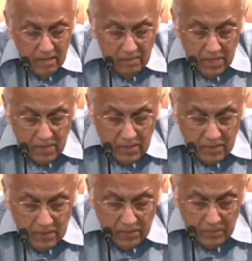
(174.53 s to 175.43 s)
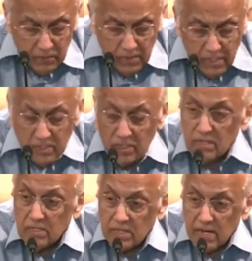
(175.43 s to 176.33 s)
Because the woman does
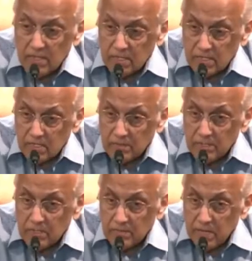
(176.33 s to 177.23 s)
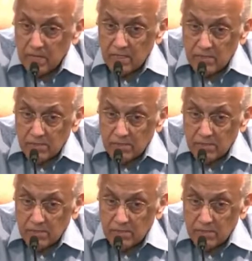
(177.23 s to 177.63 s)
not desire sex as much as the man,